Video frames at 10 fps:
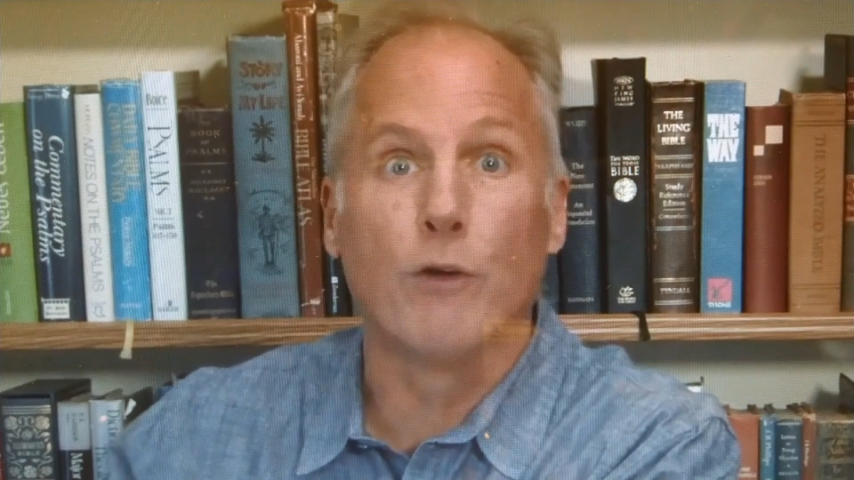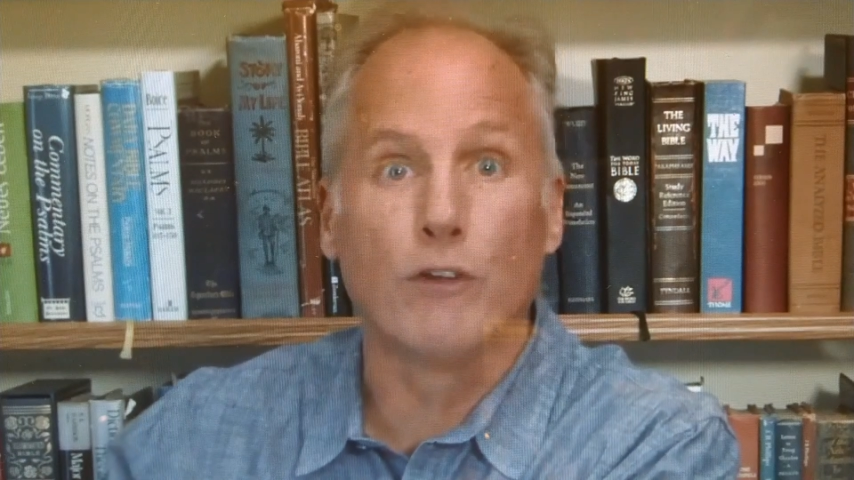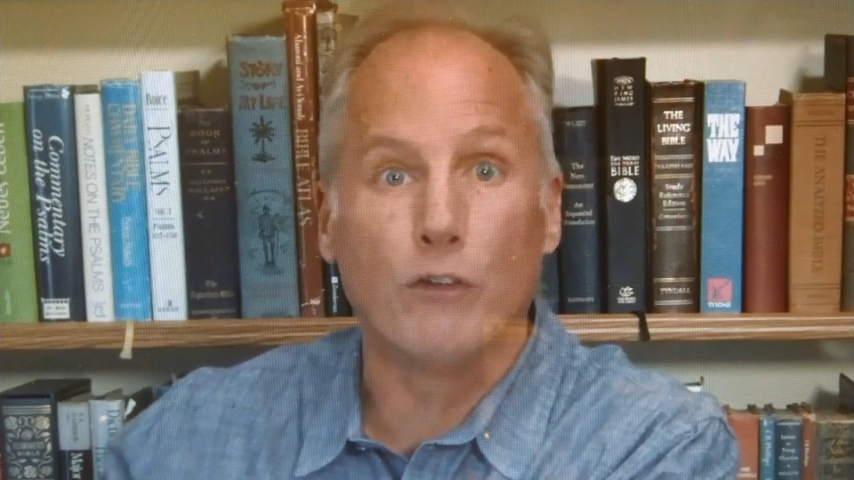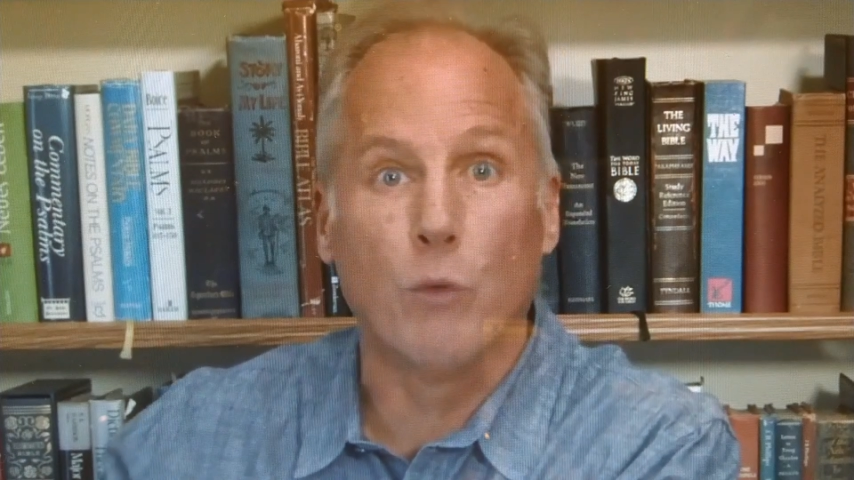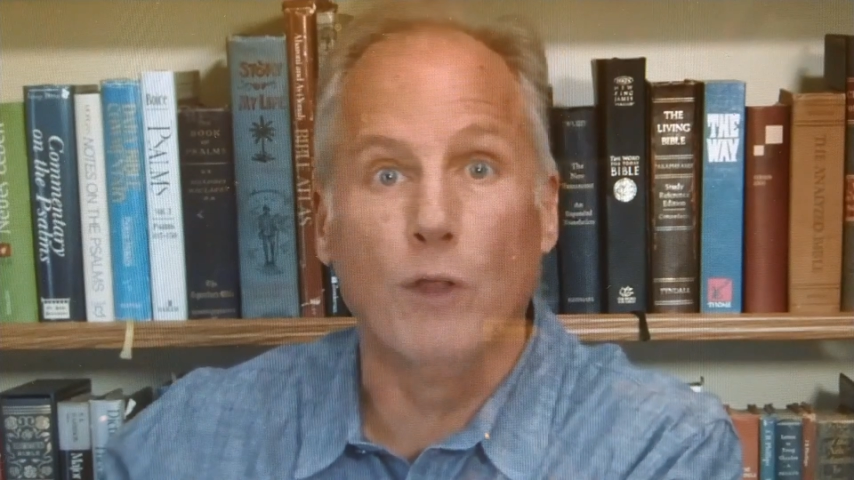
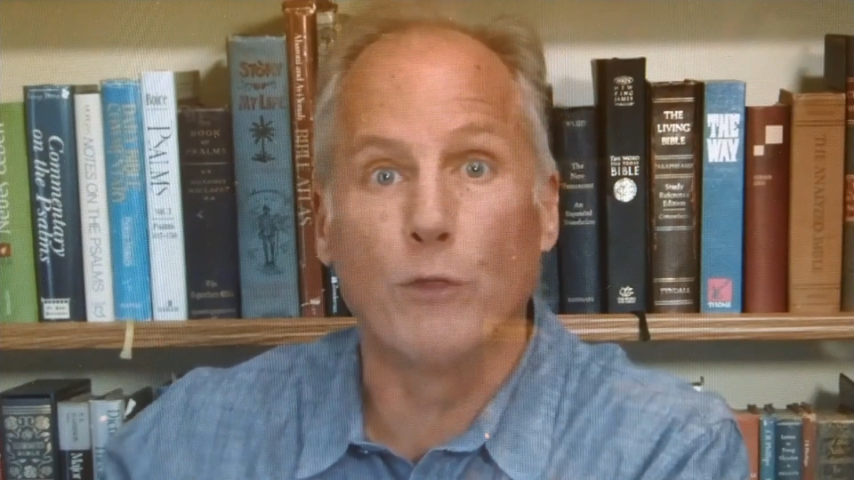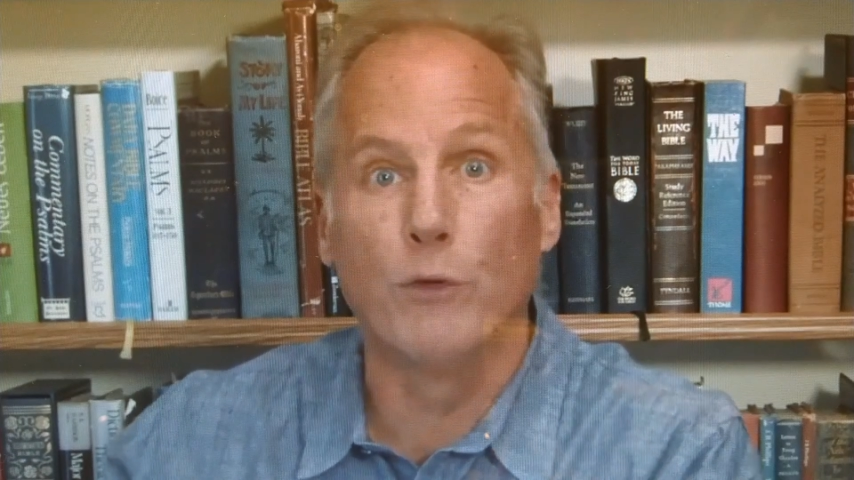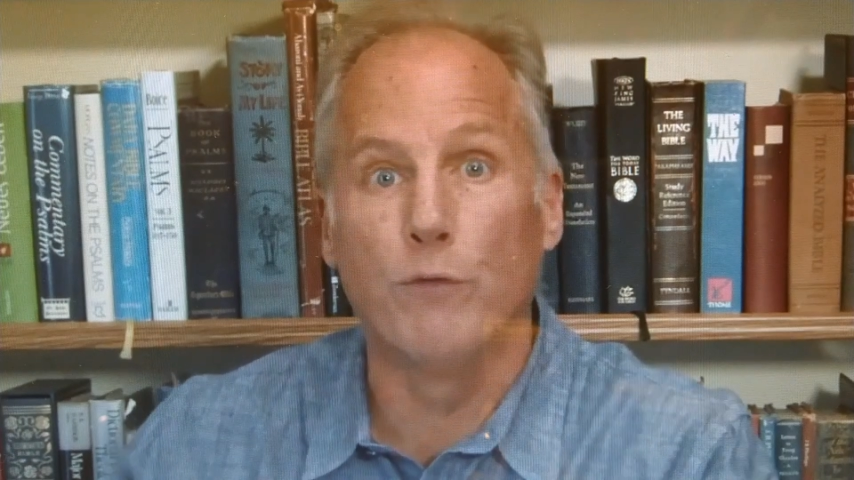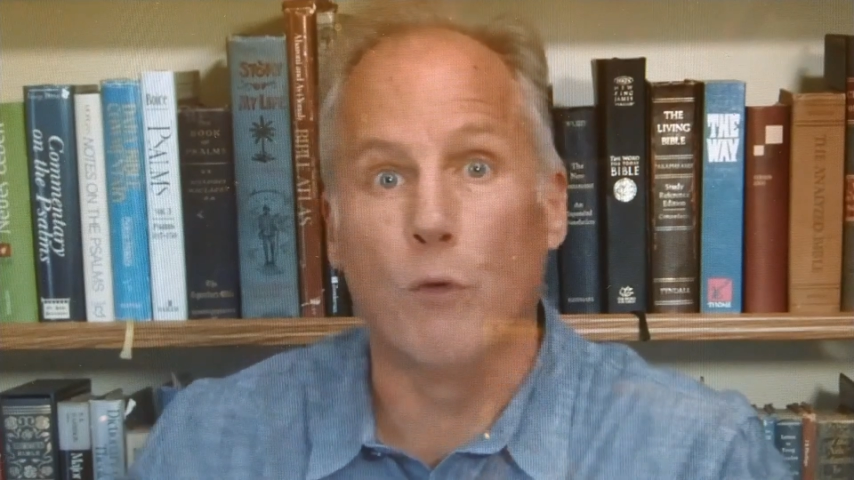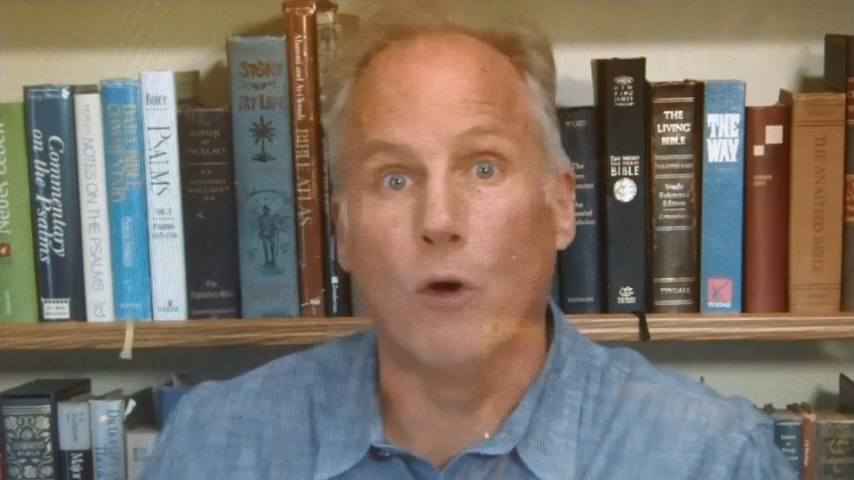verses 1
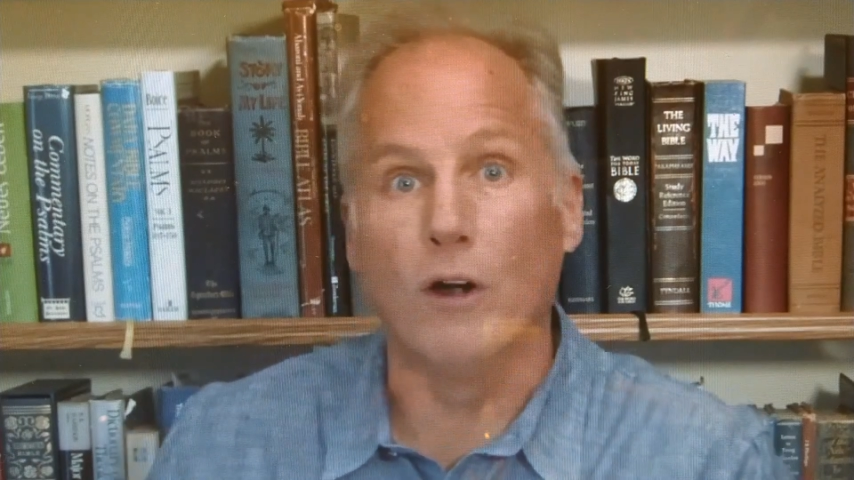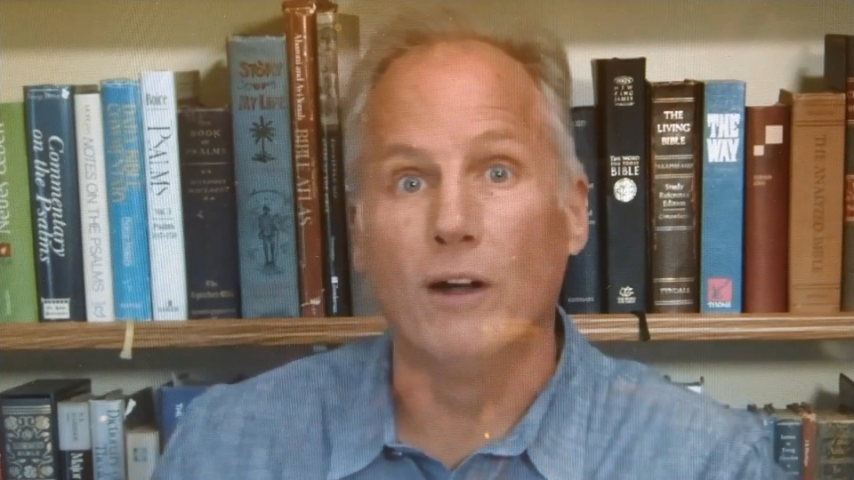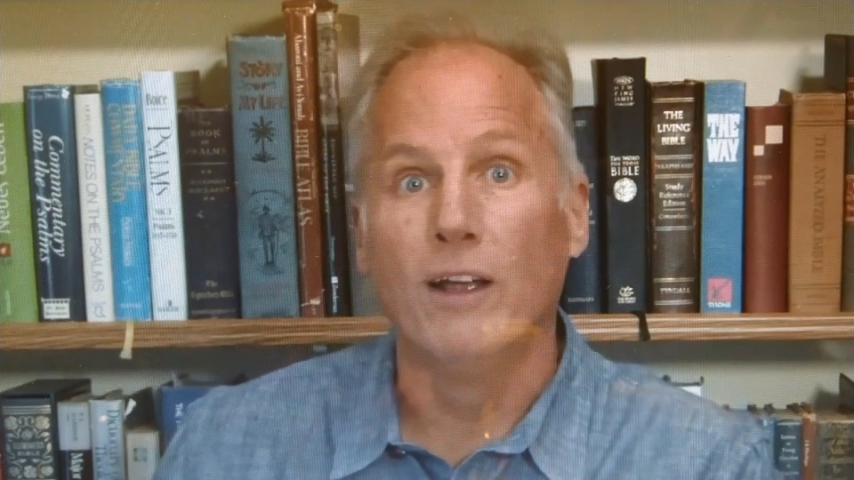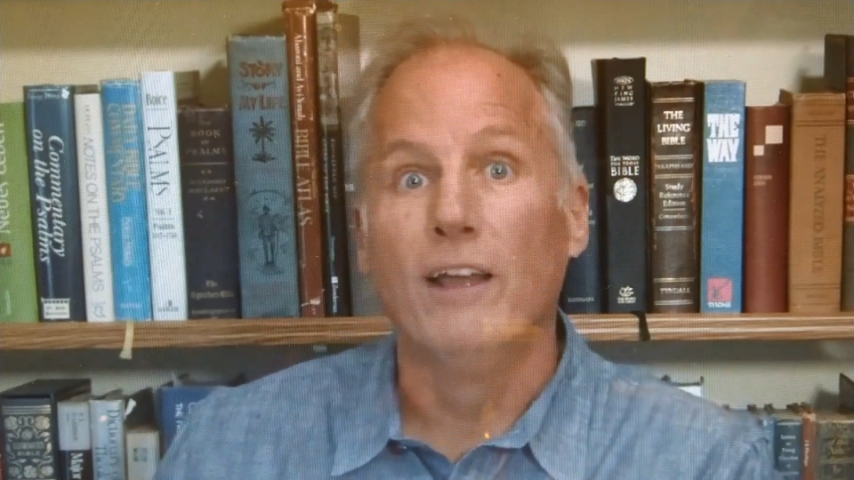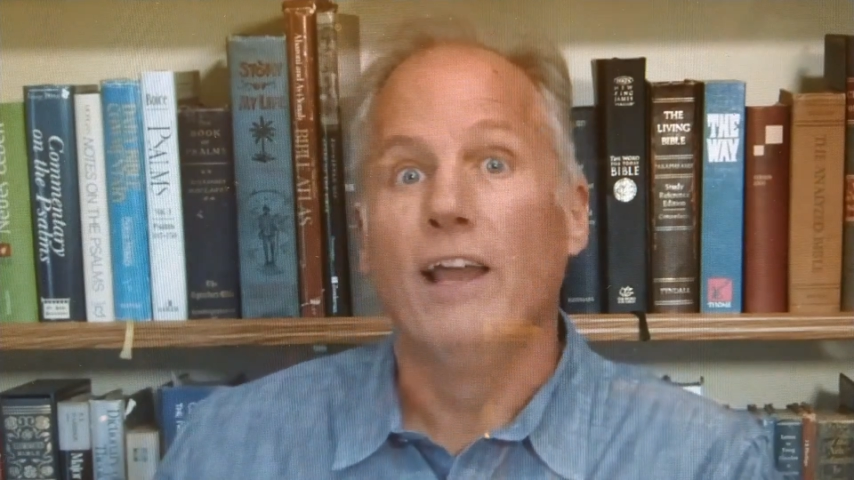through 4,